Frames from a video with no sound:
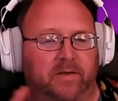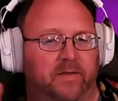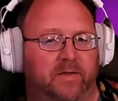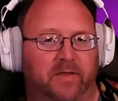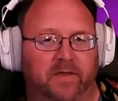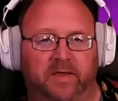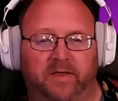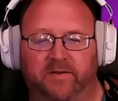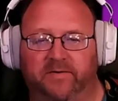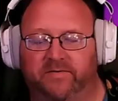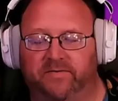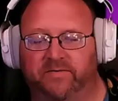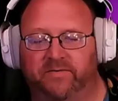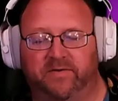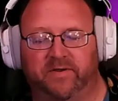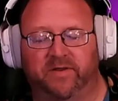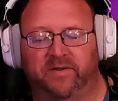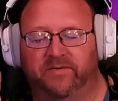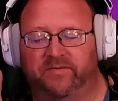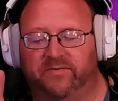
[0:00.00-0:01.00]
And
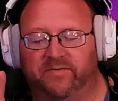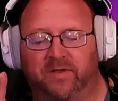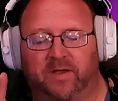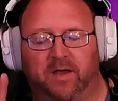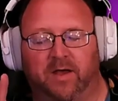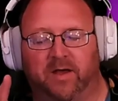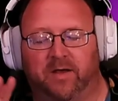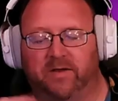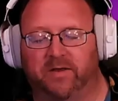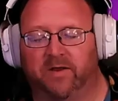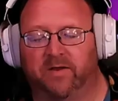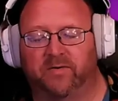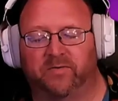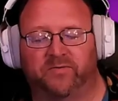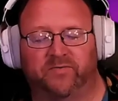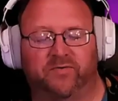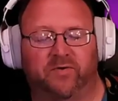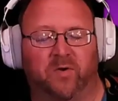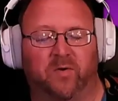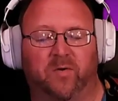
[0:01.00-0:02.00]

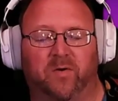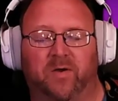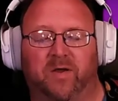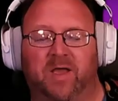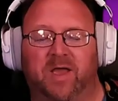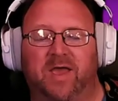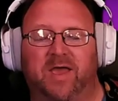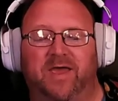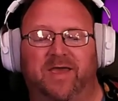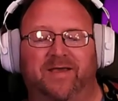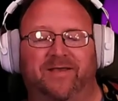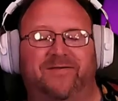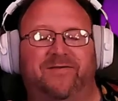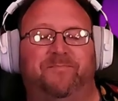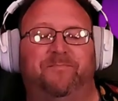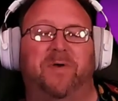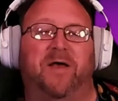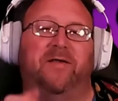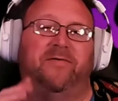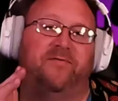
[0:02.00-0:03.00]
so
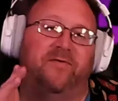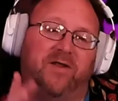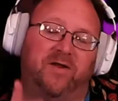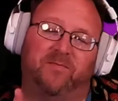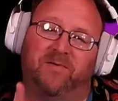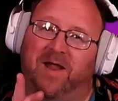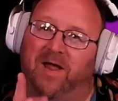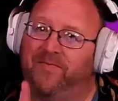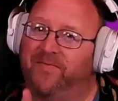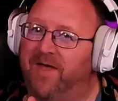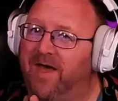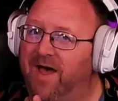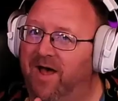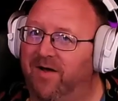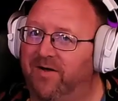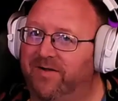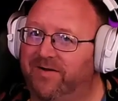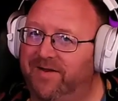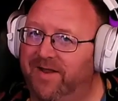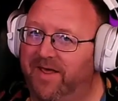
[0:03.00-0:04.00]
especially around the
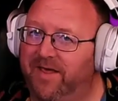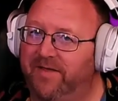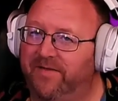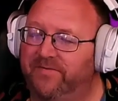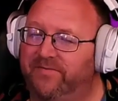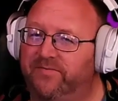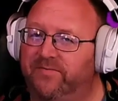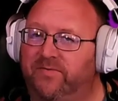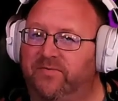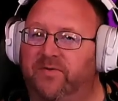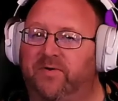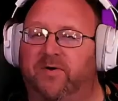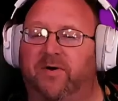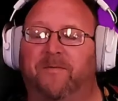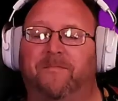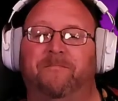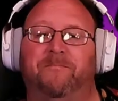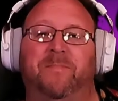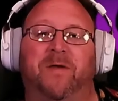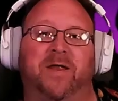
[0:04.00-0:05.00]
holidays, there are
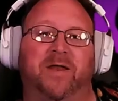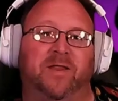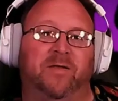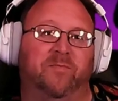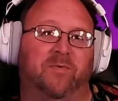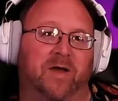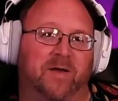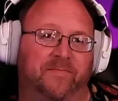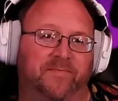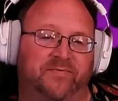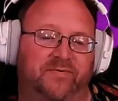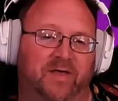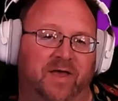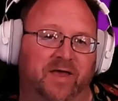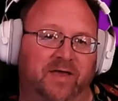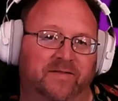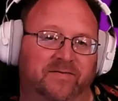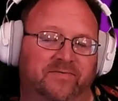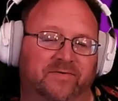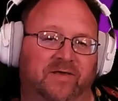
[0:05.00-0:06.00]
many
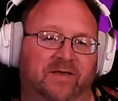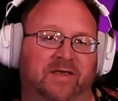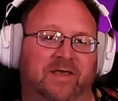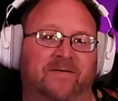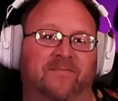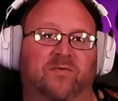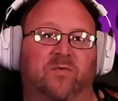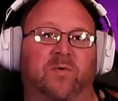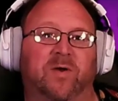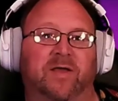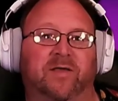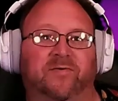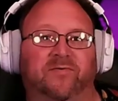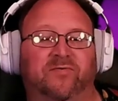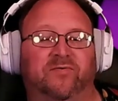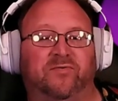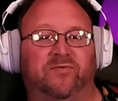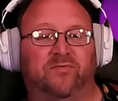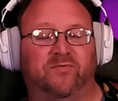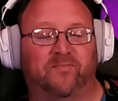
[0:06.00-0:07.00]
websites that give away
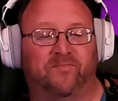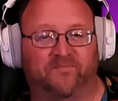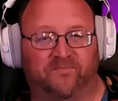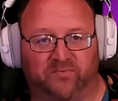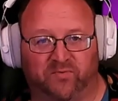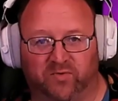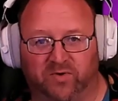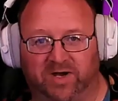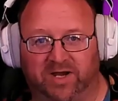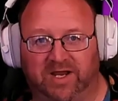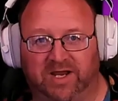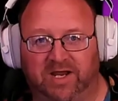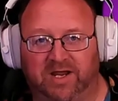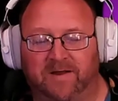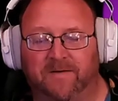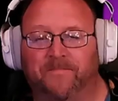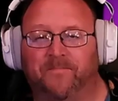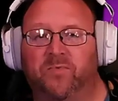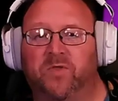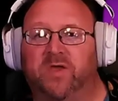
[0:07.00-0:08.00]
free
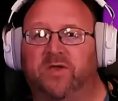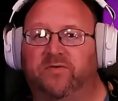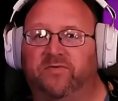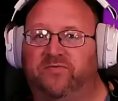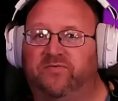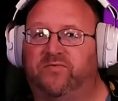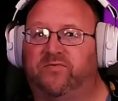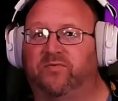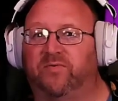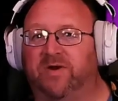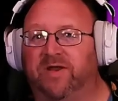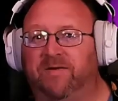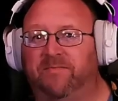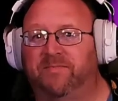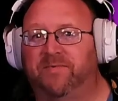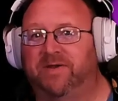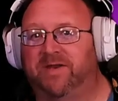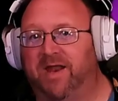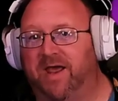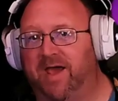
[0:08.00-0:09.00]

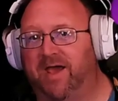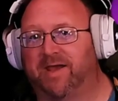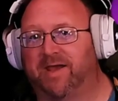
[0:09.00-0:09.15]
Stream Deck